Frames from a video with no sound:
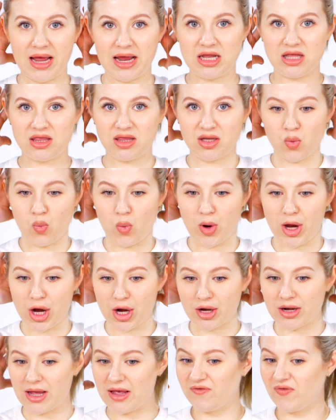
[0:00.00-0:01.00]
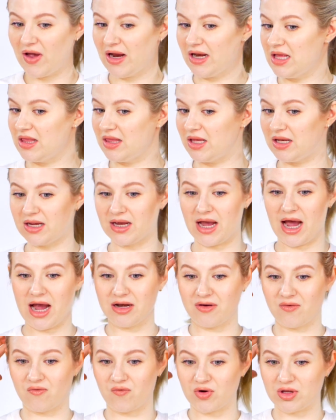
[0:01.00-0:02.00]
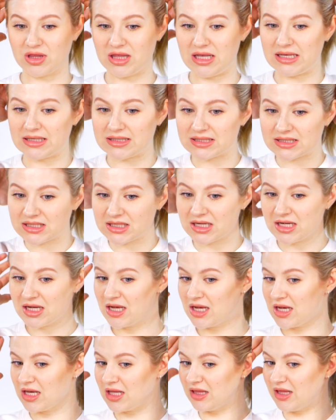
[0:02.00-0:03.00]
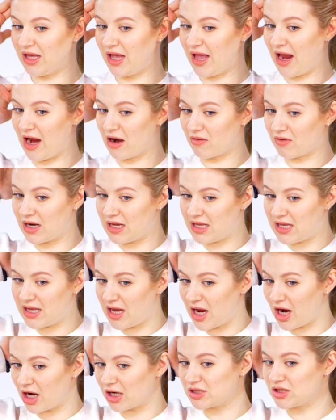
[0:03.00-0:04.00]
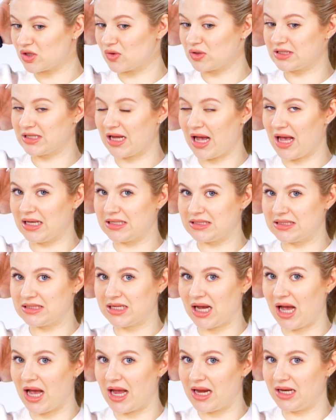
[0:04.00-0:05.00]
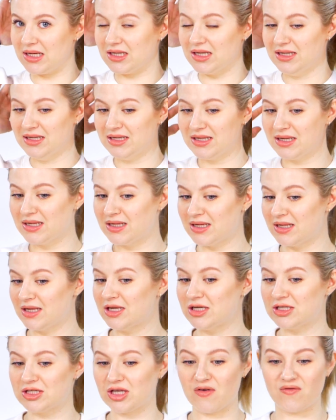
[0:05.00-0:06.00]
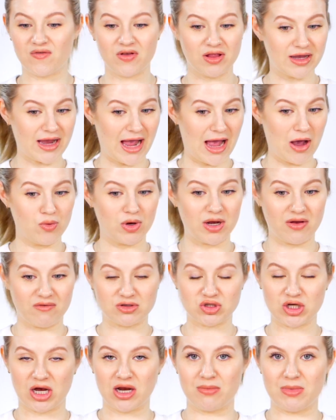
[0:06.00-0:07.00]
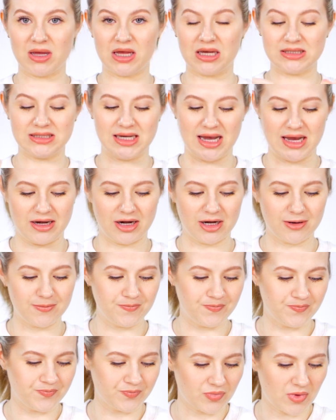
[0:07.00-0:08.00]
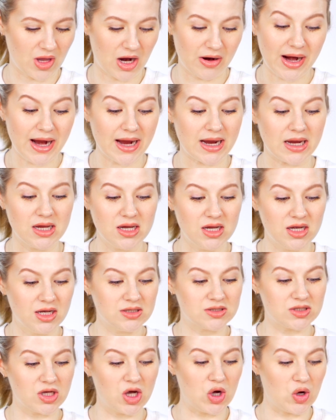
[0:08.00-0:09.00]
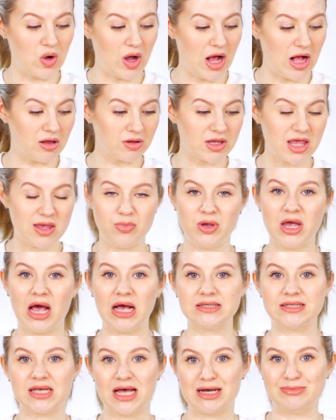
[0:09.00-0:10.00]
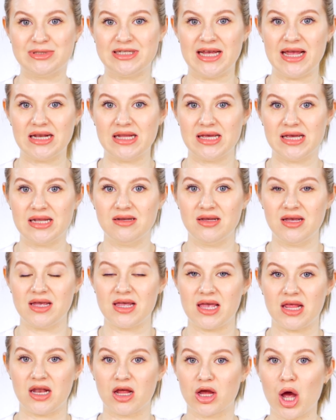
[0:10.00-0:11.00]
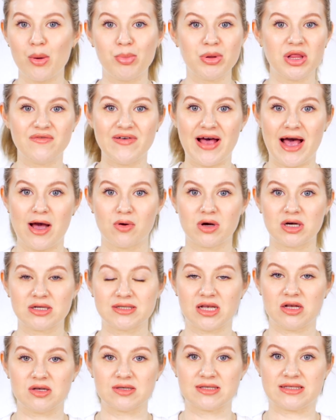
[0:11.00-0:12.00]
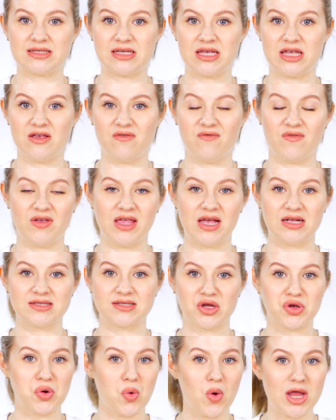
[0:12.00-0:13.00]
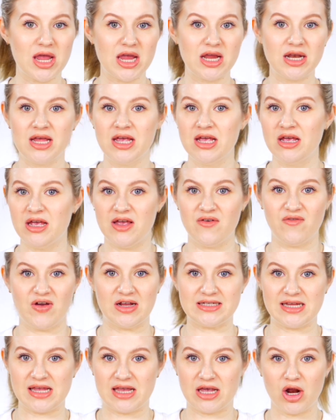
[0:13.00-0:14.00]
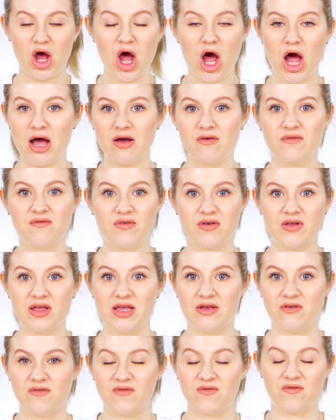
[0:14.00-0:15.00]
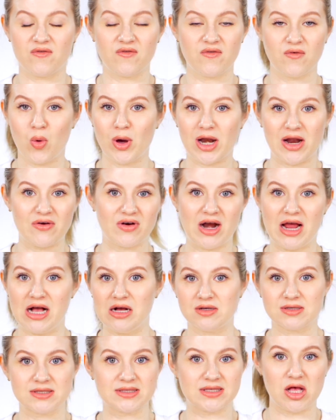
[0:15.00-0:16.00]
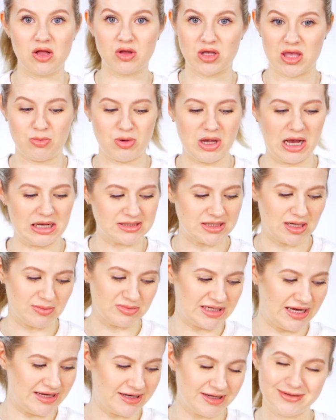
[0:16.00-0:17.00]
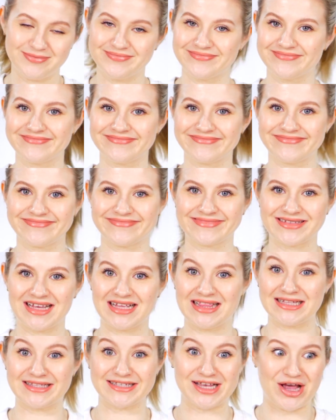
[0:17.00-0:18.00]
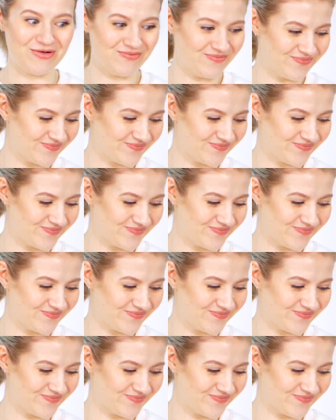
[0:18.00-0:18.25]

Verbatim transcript: anything weird. If anything, it kind of released the hair right here, so it's not as tight. So I feel like I would even try to make it tighter. All right, so I'll keep you guys updated in a couple of hours. I'll see if it gets annoying, if I take it off, if whatever else, I'll keep you guys updated. Let's go.